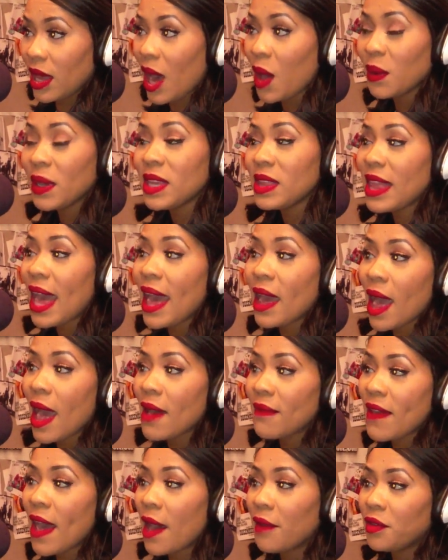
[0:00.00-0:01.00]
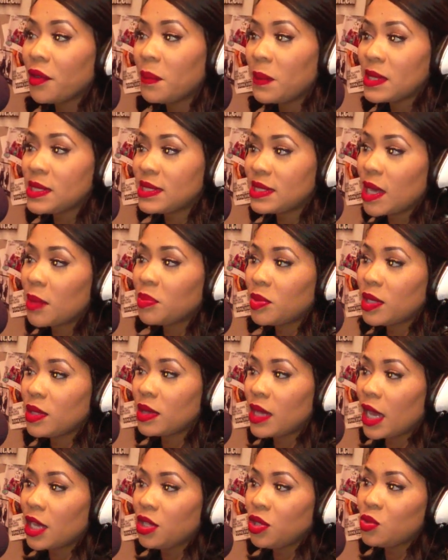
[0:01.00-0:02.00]
How could that have ever been something
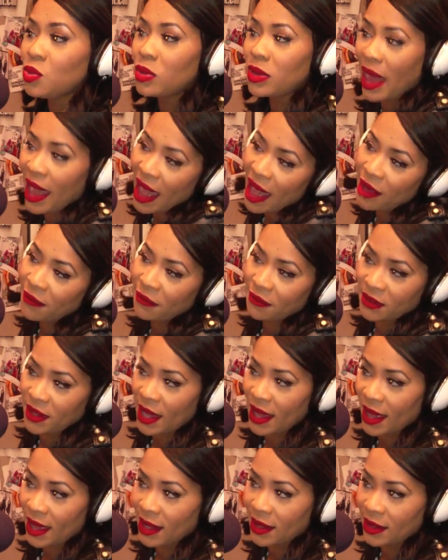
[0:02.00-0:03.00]
that you laughed at?